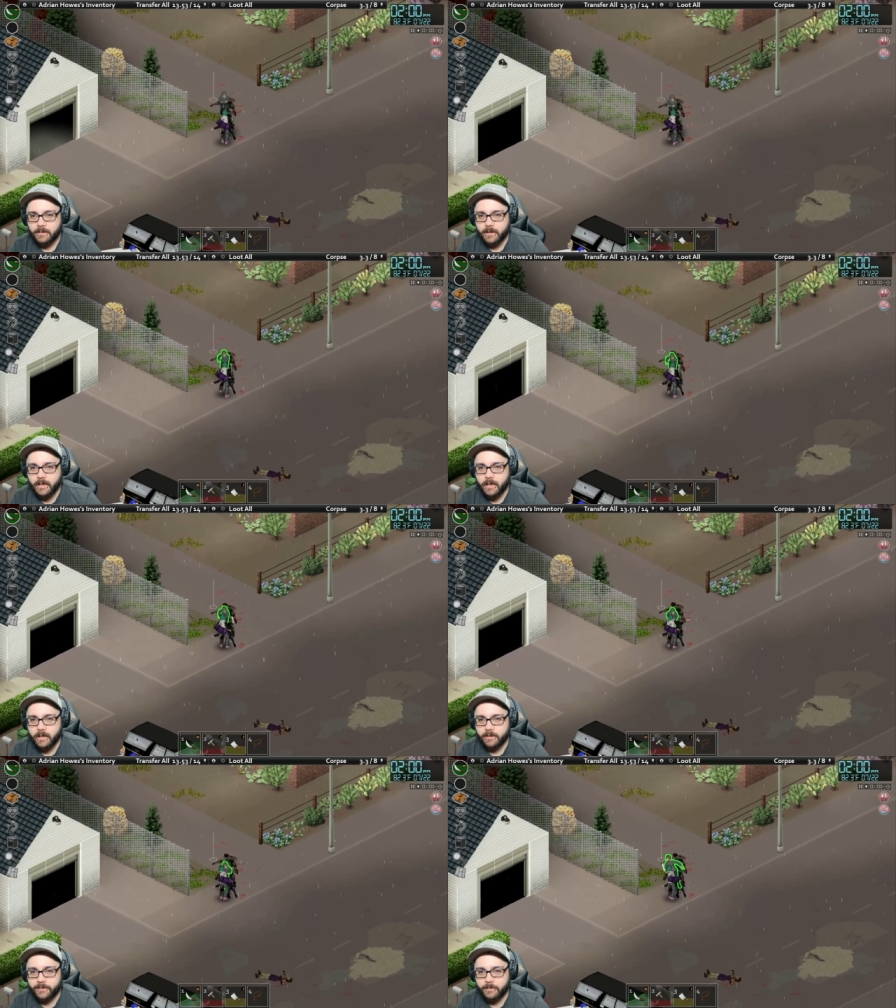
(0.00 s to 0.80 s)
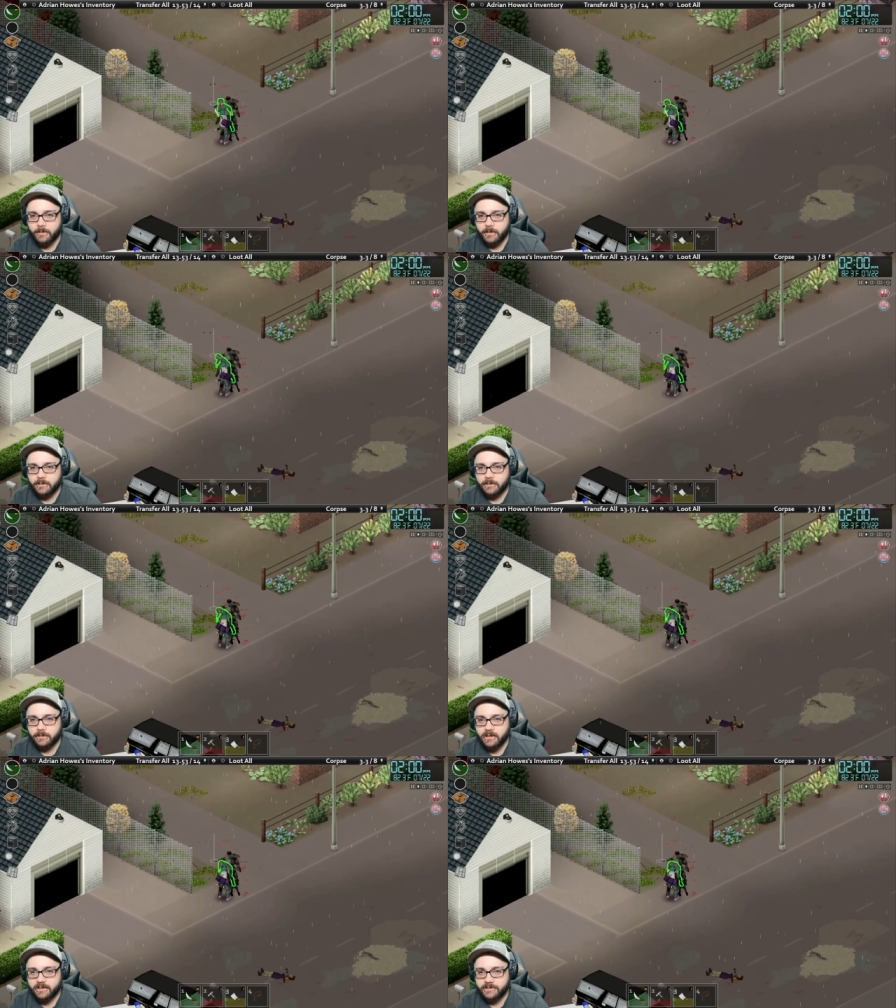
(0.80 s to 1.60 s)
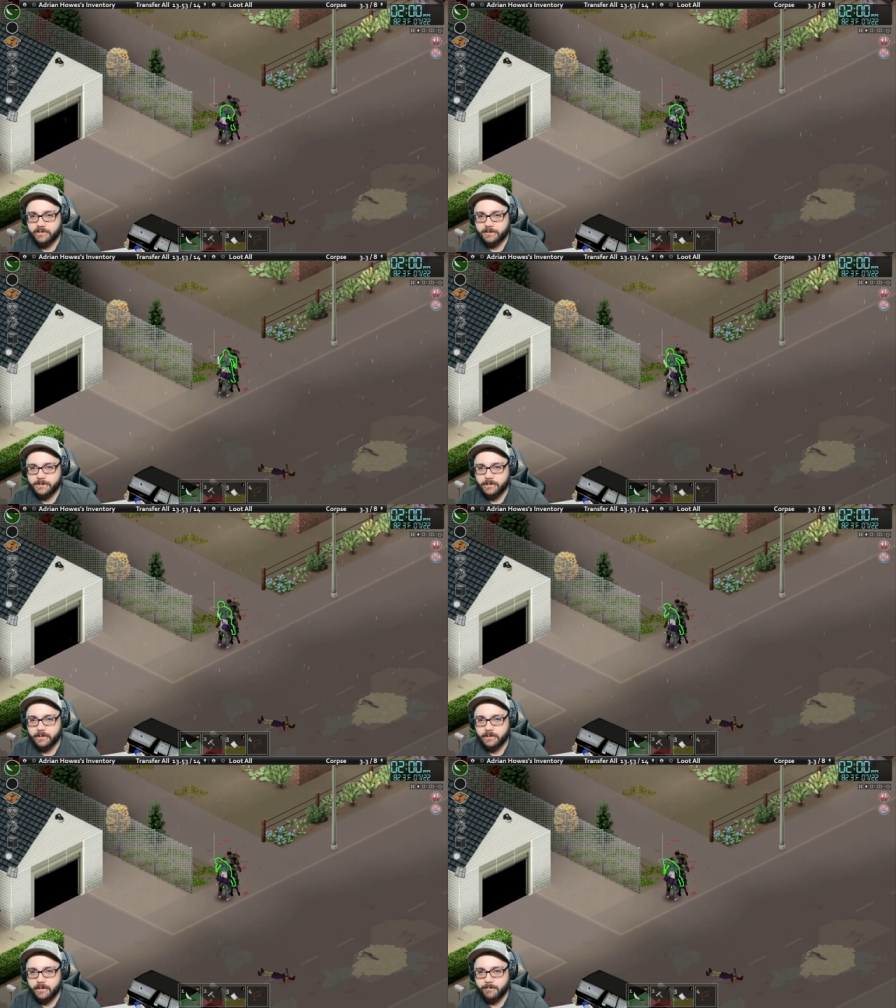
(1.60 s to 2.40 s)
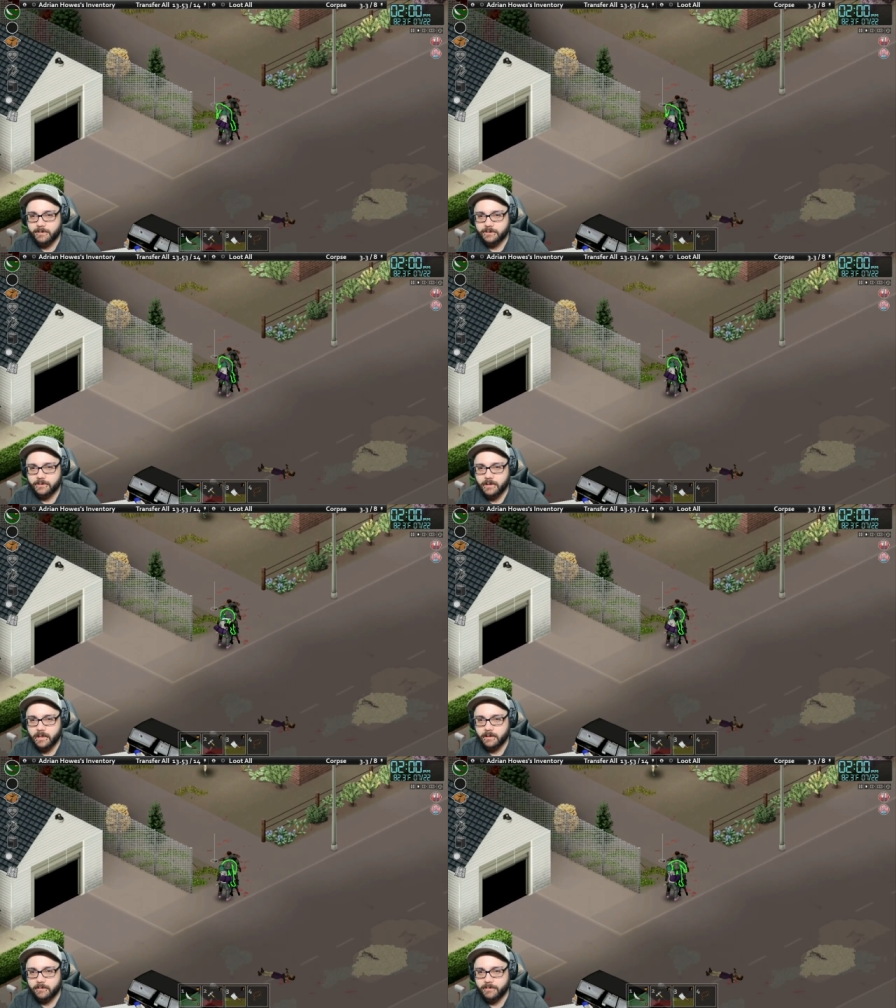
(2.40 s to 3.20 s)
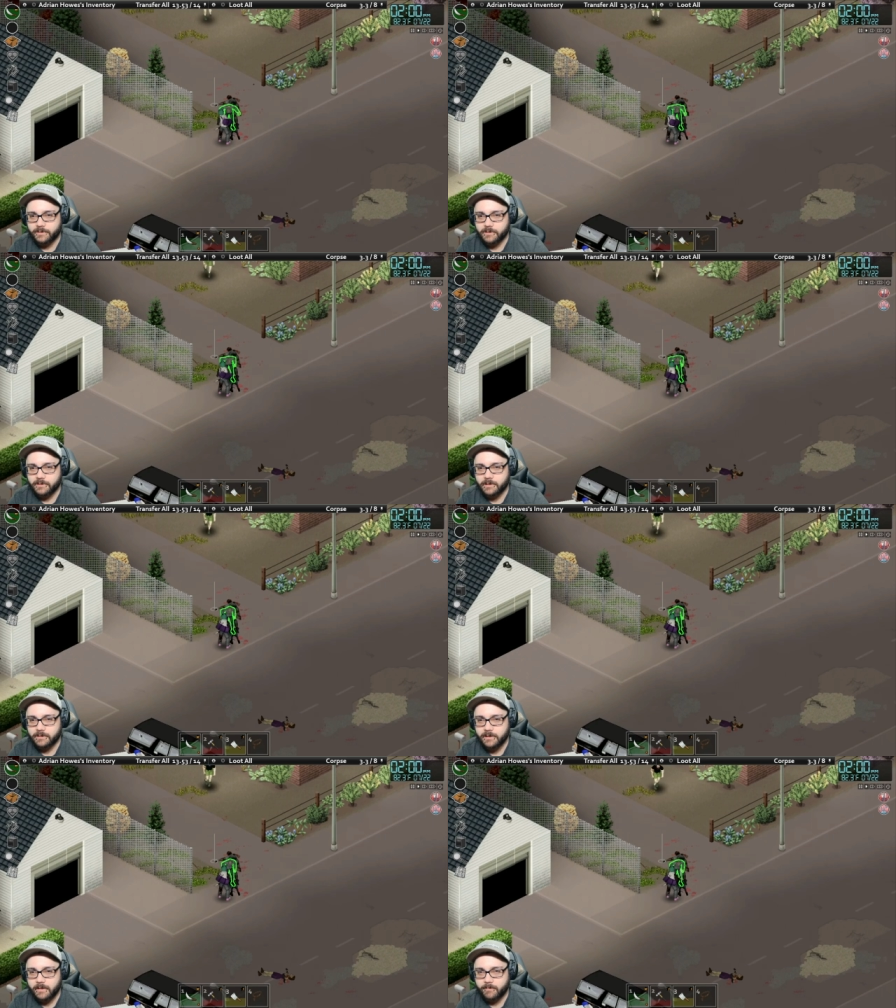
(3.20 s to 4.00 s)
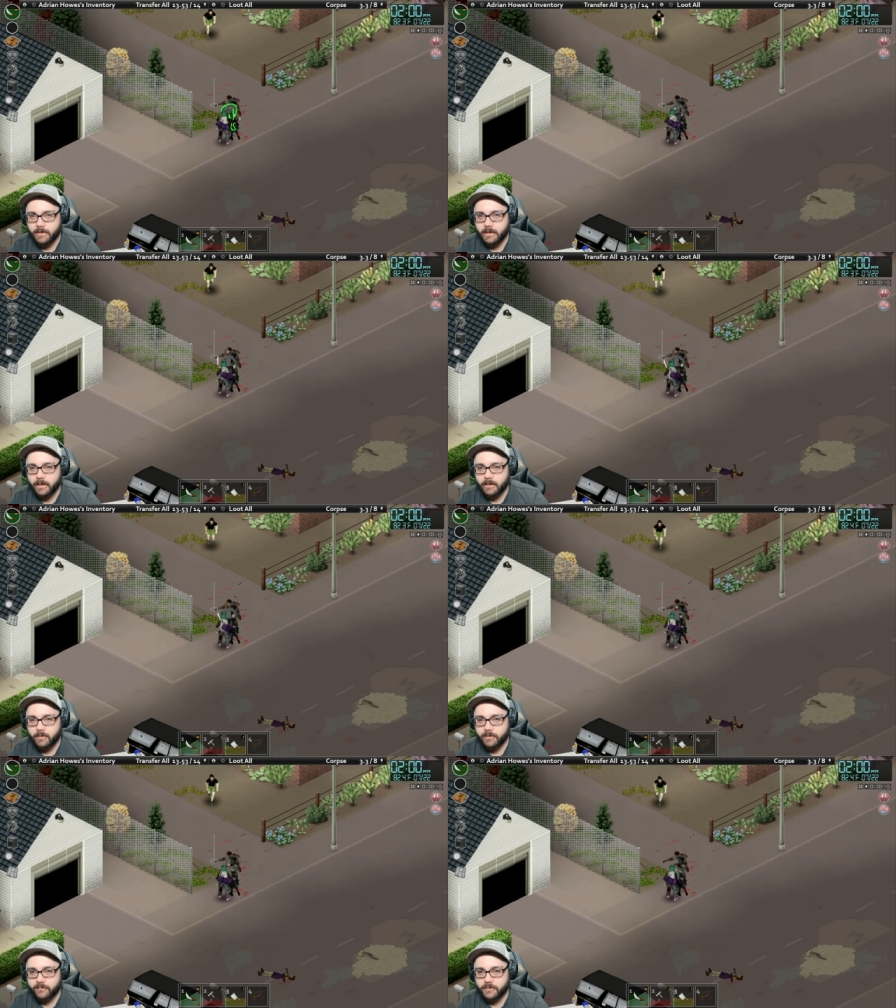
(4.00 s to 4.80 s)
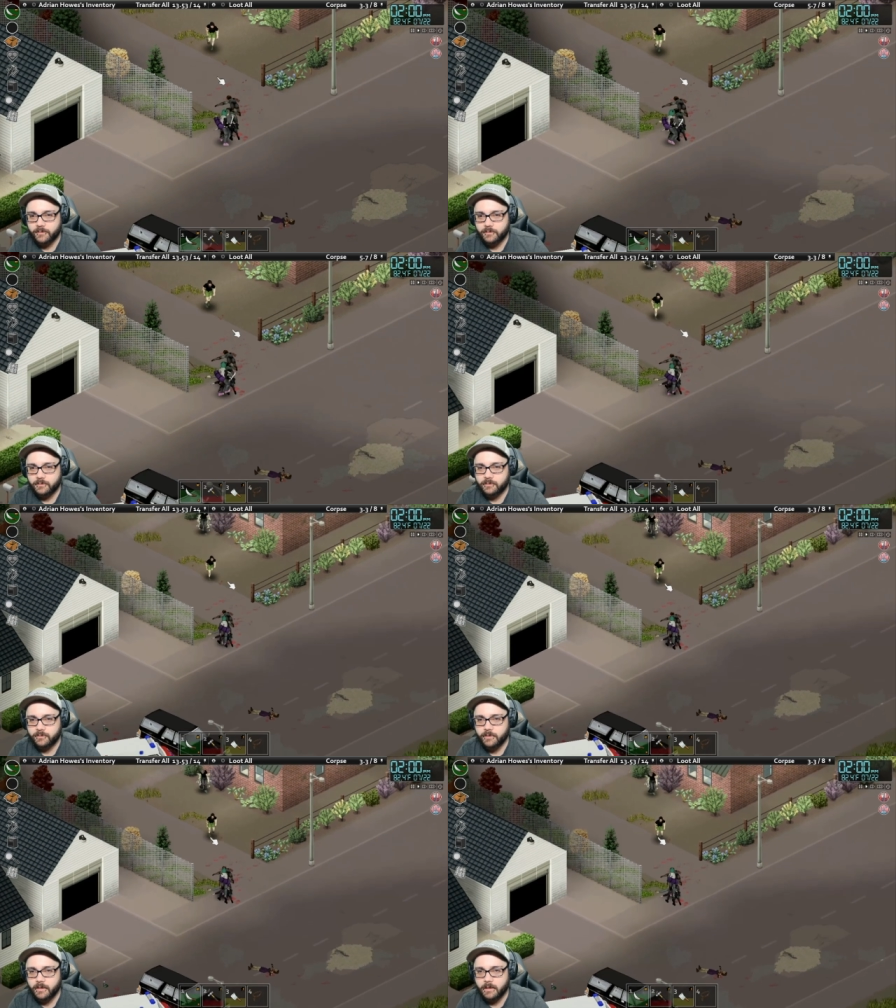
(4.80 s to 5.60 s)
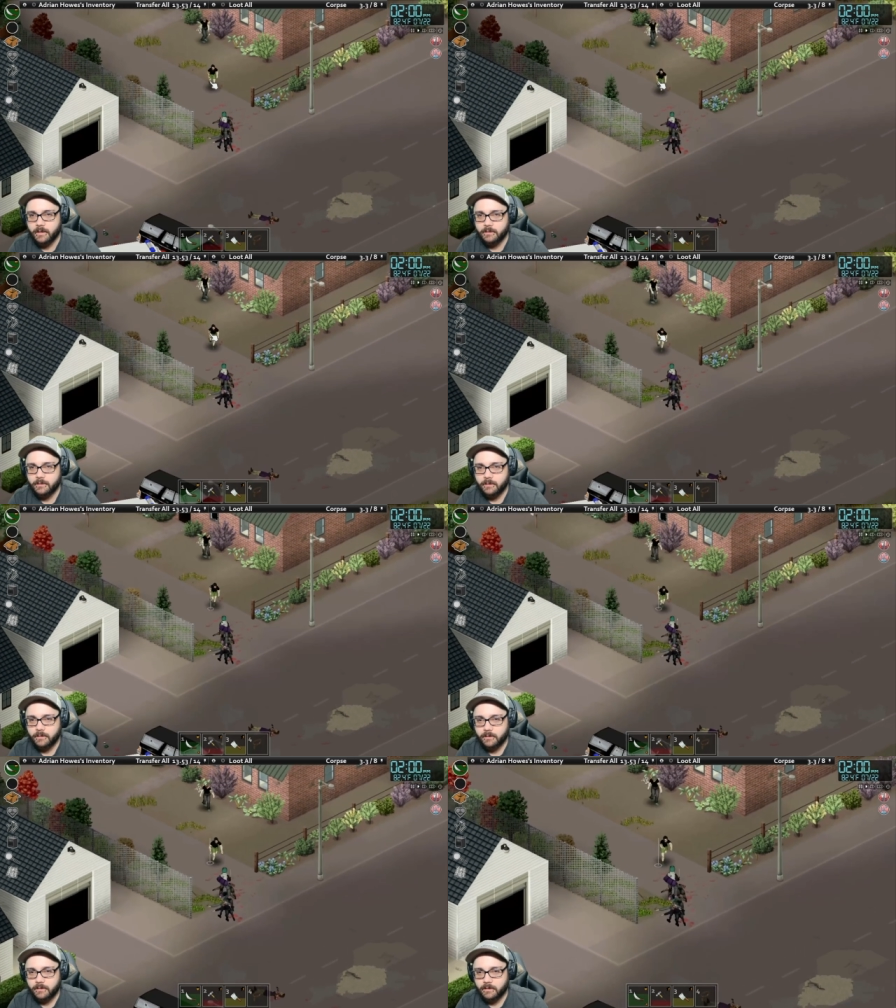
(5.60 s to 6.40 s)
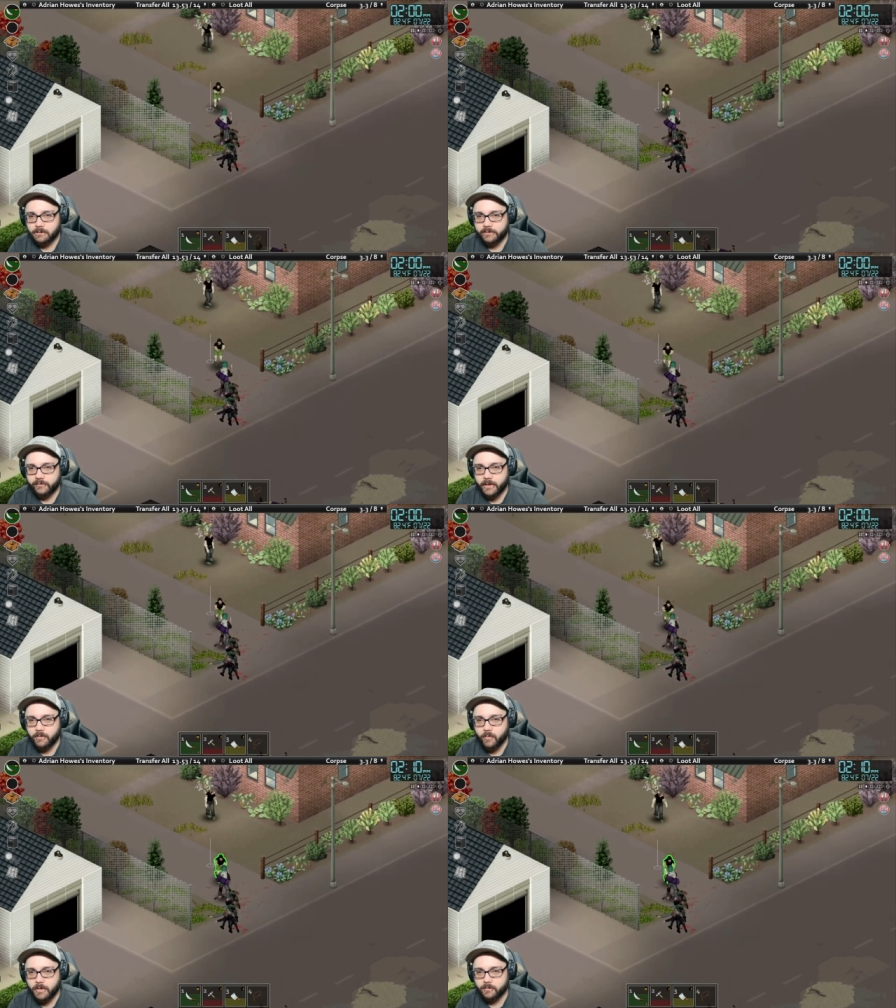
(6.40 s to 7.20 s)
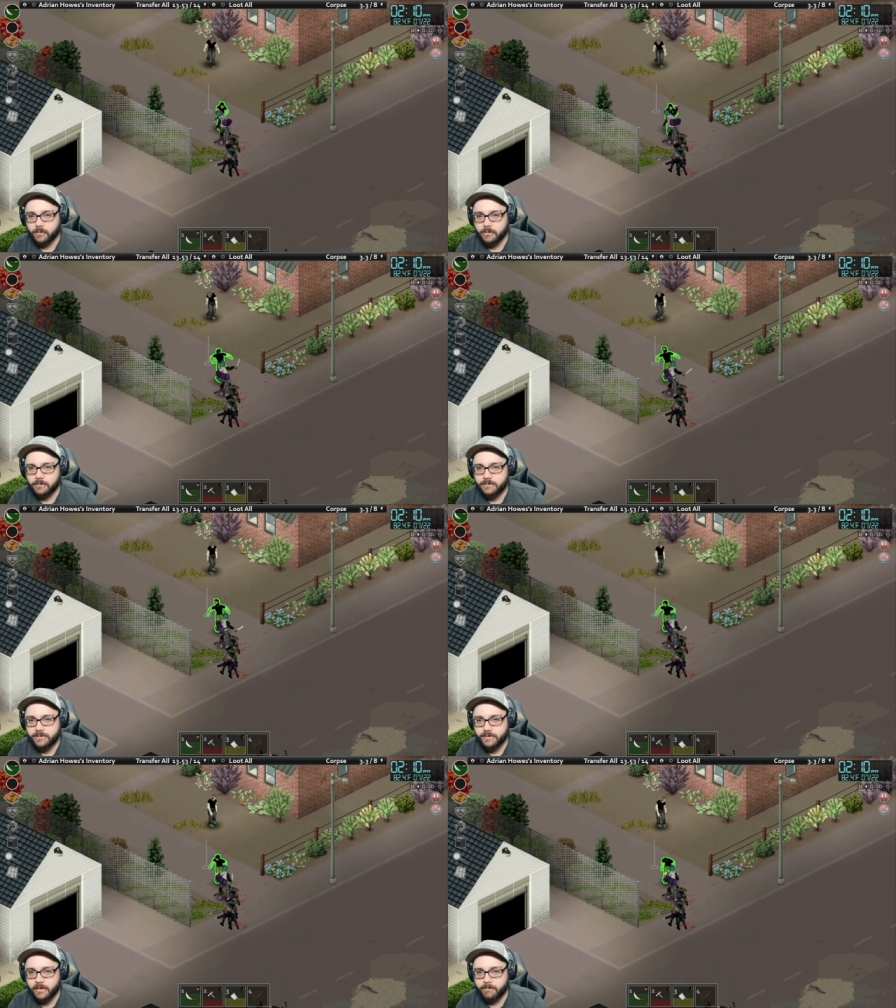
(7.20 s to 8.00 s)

And I, I, in the last episode, I think I mentioned I had a bunch of duct tape. I, however, do not. I only found one roll, so I